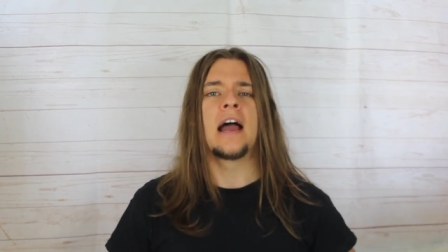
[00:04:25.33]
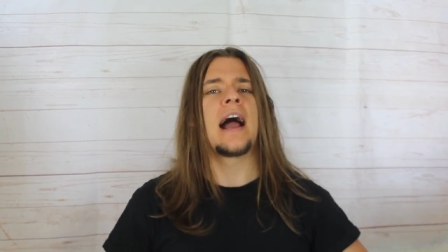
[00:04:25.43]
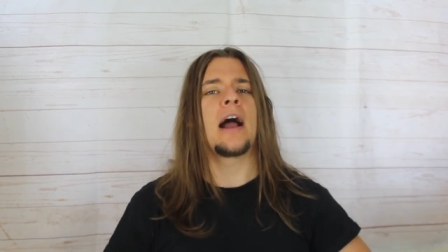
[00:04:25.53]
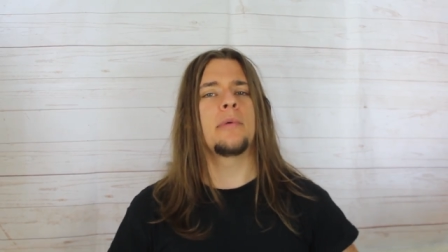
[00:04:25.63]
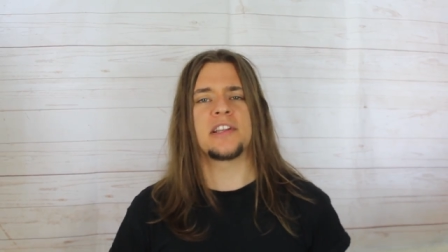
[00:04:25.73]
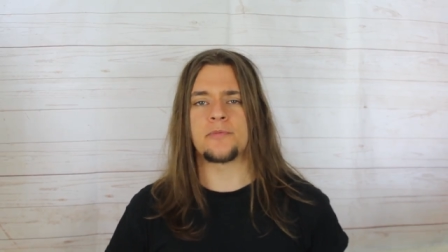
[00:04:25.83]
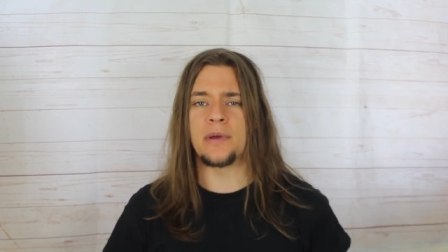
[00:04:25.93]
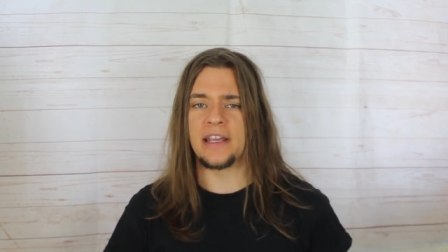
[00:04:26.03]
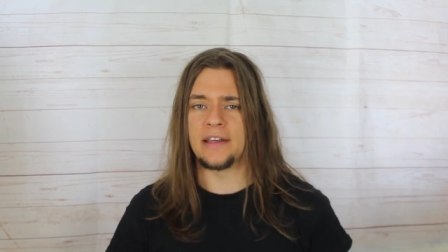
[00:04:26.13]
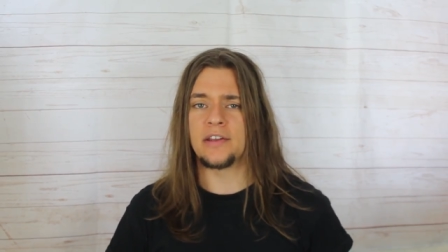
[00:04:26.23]
how it's
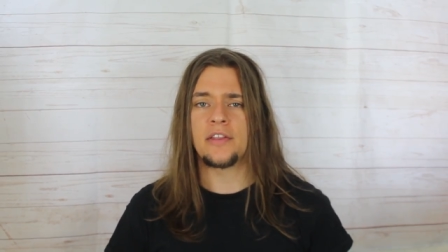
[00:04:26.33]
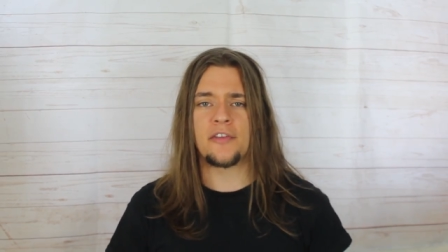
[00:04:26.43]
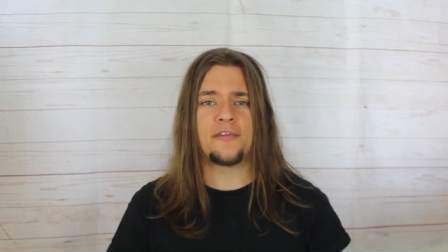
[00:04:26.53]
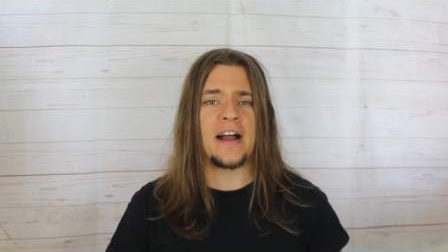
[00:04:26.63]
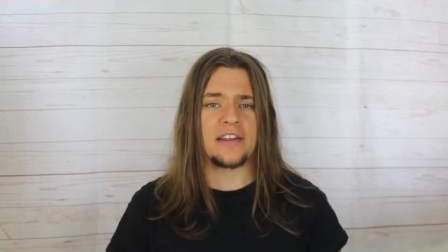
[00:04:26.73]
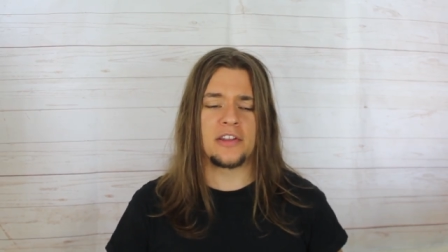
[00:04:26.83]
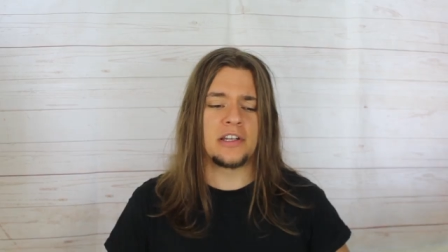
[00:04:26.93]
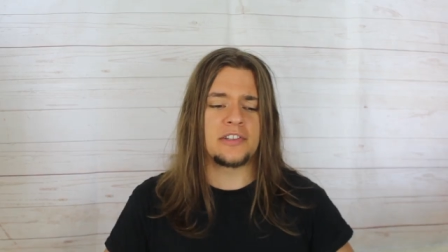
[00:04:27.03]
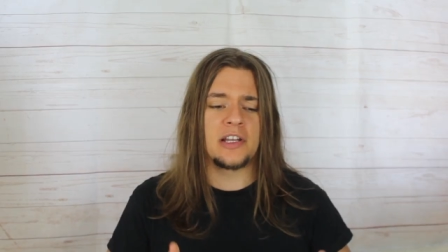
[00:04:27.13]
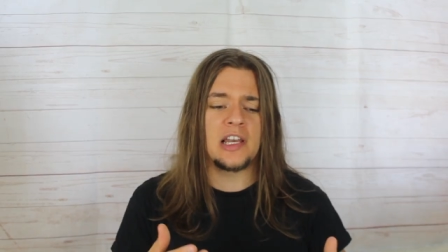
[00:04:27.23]
made, the fact
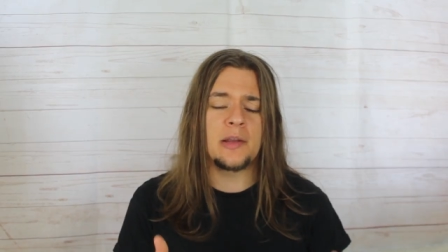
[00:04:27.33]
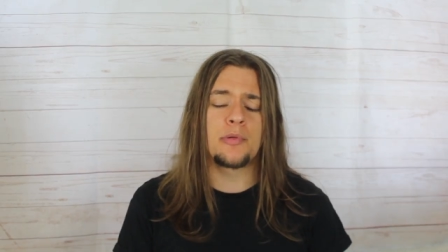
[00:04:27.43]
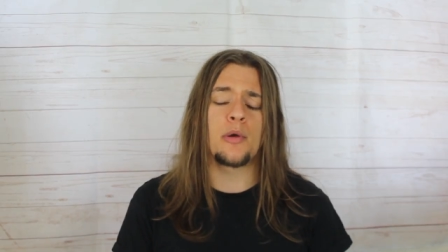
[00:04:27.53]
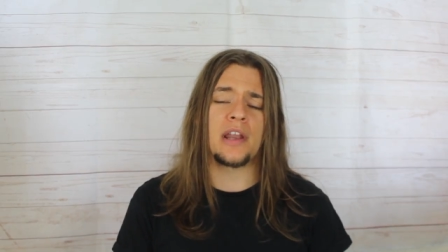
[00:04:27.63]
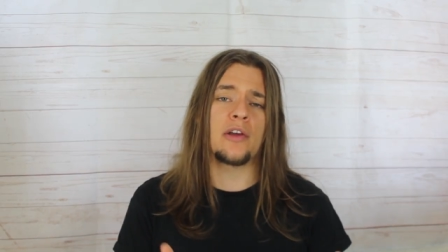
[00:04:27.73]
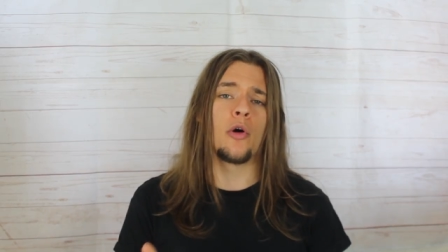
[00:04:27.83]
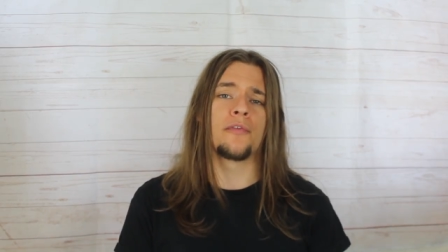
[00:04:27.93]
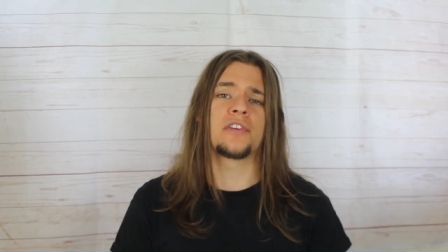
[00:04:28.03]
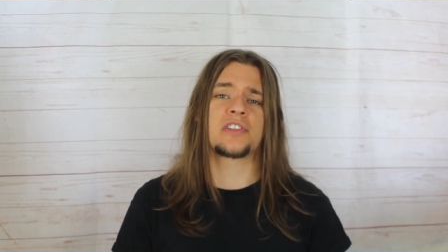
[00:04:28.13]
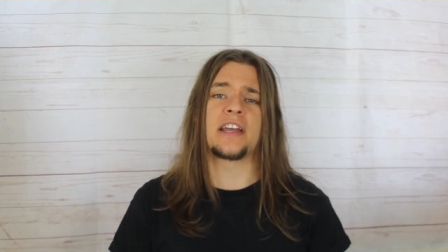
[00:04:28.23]
that it deliberately
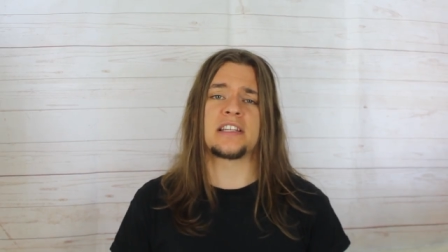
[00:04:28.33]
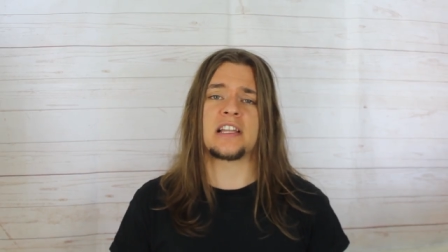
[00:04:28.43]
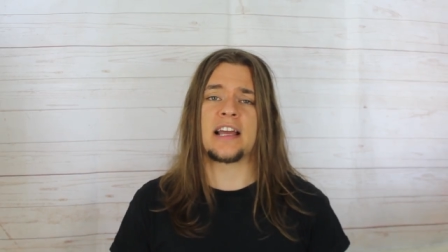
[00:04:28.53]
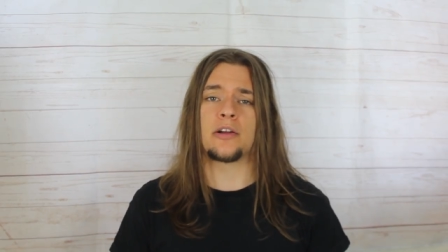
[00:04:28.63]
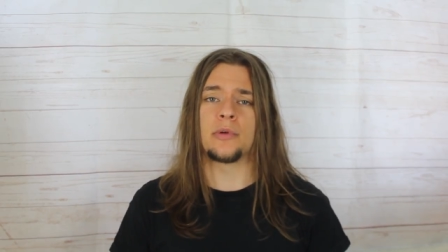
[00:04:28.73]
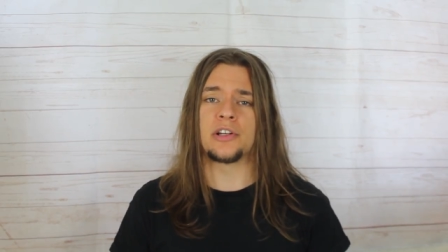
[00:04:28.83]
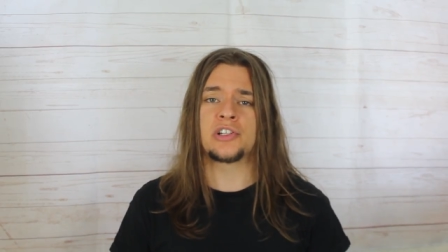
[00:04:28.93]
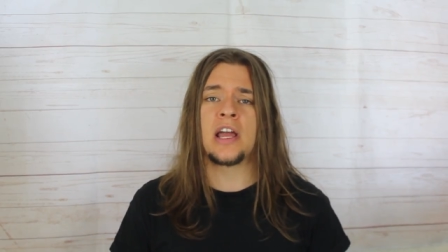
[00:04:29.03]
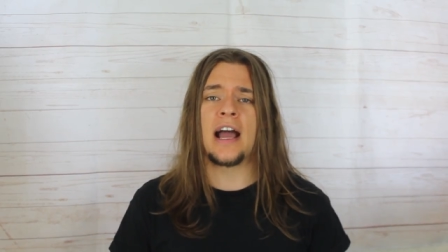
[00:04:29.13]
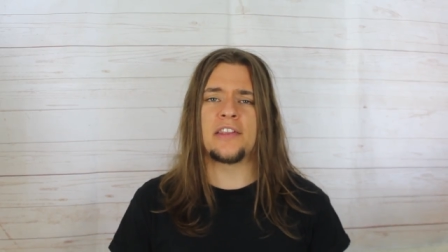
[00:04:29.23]
obfuscates
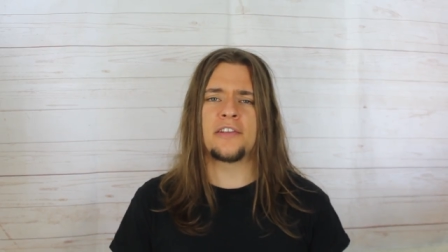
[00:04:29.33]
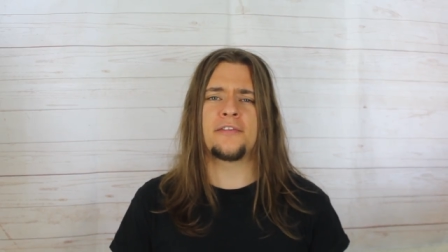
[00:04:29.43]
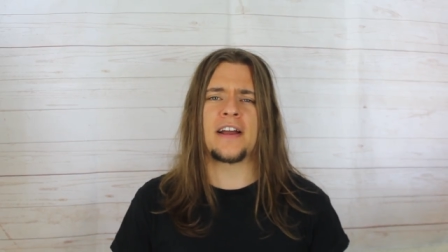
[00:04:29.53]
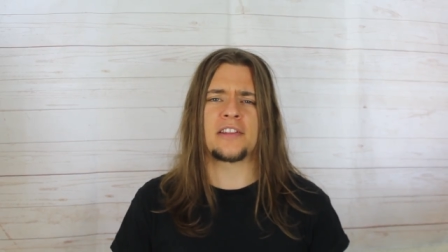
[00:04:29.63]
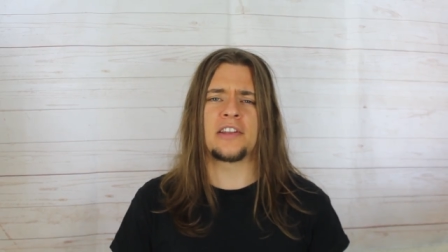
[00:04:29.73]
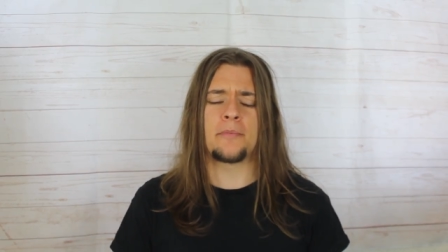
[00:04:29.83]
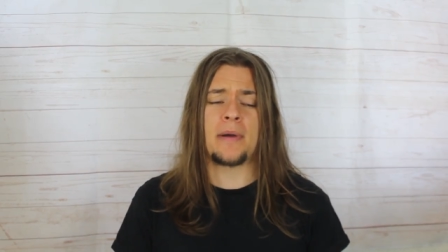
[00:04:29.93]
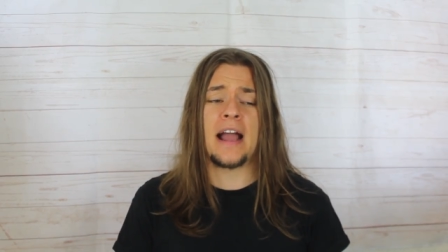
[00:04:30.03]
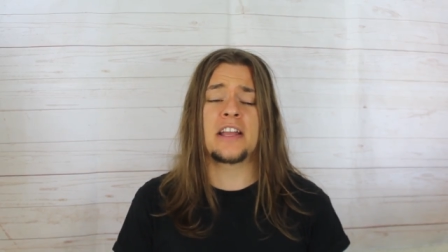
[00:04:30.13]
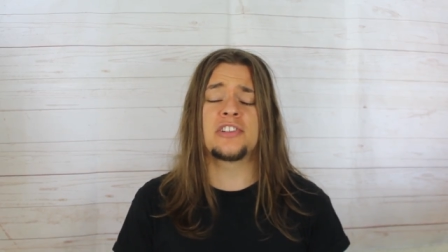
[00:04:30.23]
language, and the fact that it
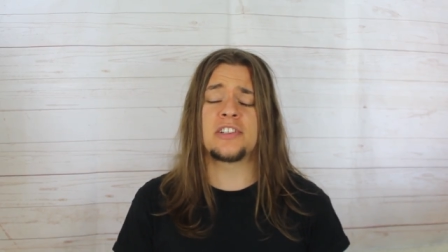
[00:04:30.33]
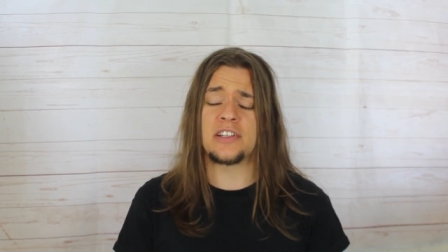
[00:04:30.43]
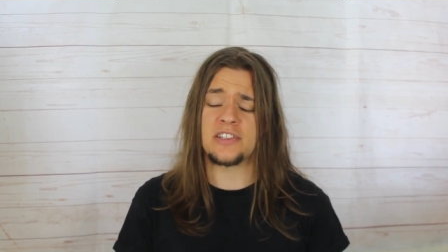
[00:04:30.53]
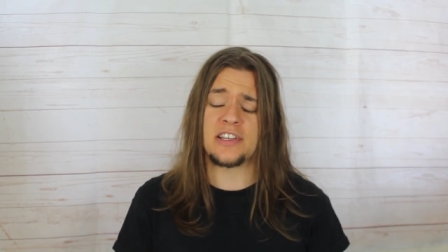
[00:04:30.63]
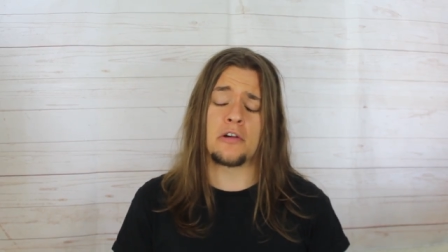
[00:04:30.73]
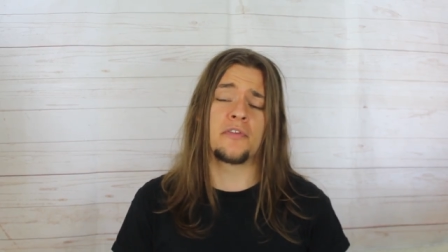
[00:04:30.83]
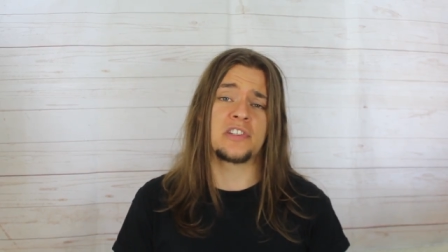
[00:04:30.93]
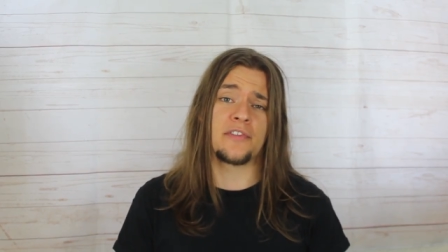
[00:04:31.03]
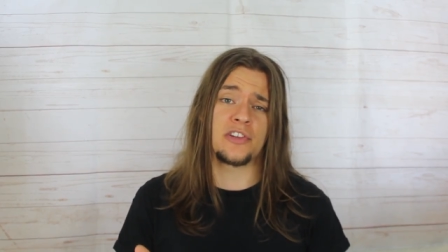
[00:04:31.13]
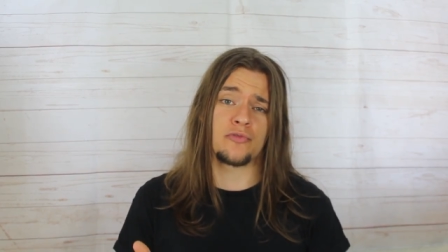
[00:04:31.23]
packages itself
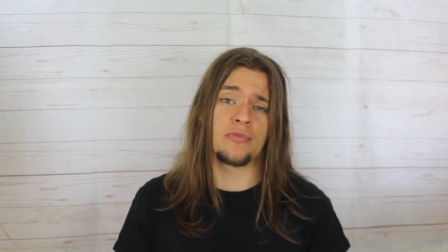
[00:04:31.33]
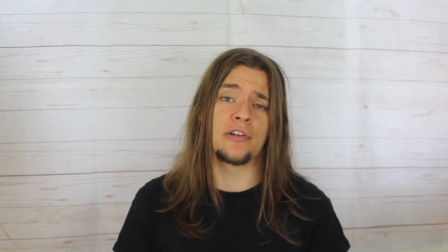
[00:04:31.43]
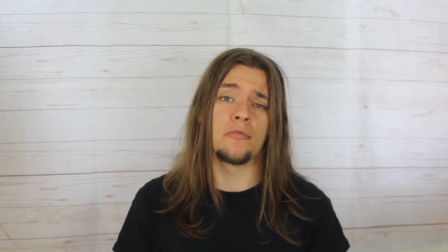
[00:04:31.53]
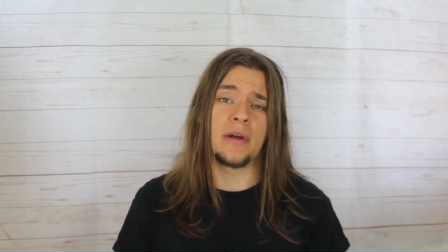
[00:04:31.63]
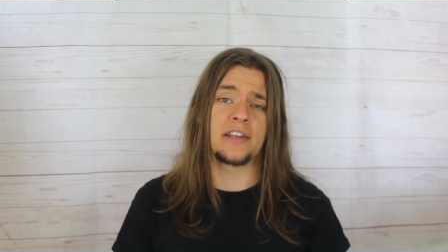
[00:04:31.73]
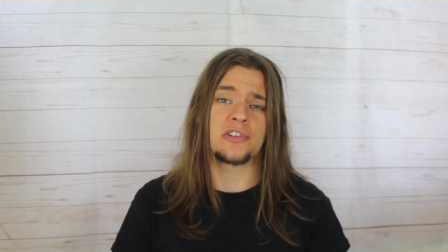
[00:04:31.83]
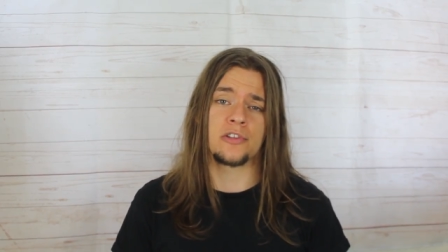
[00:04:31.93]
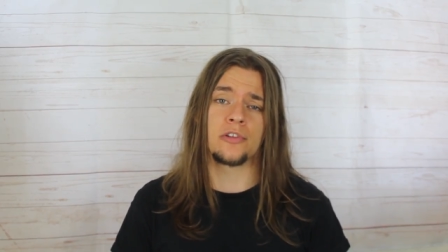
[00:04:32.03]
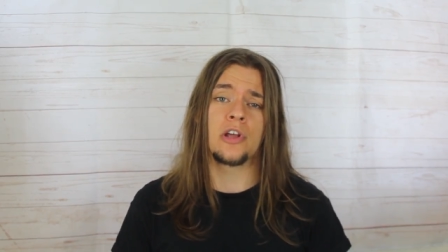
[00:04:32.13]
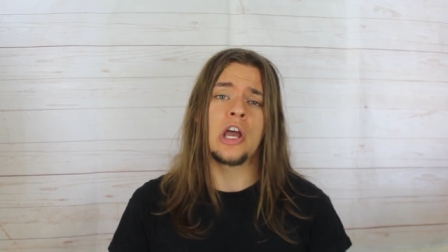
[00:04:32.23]
as if it's real
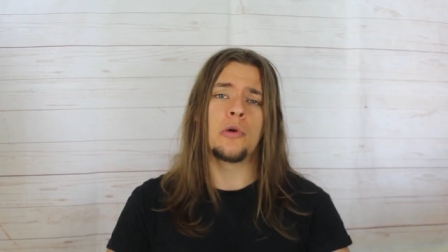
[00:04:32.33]
medicine,